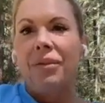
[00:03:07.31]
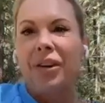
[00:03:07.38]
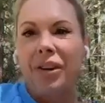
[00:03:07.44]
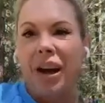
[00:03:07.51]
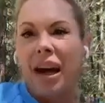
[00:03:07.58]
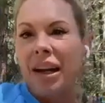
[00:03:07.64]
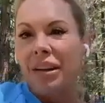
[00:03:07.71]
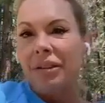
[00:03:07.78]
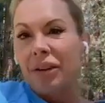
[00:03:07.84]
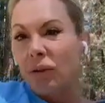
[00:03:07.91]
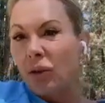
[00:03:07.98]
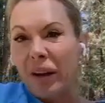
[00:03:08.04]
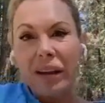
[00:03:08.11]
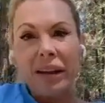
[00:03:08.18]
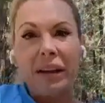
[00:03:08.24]
they're not
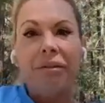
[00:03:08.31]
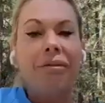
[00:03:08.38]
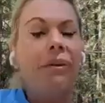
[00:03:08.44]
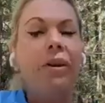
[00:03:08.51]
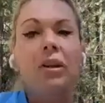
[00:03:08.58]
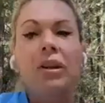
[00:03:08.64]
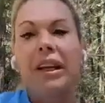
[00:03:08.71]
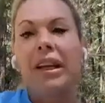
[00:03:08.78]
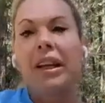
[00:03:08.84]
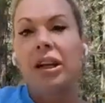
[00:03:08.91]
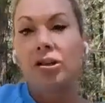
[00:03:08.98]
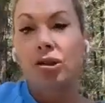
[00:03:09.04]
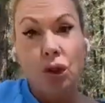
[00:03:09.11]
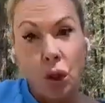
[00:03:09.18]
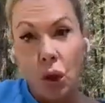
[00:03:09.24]
even really
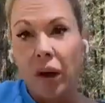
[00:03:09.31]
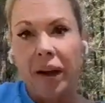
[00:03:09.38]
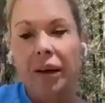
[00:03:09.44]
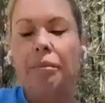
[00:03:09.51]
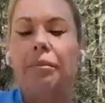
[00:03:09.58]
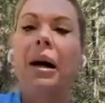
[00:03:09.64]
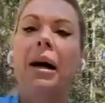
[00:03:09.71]
fully enjoying,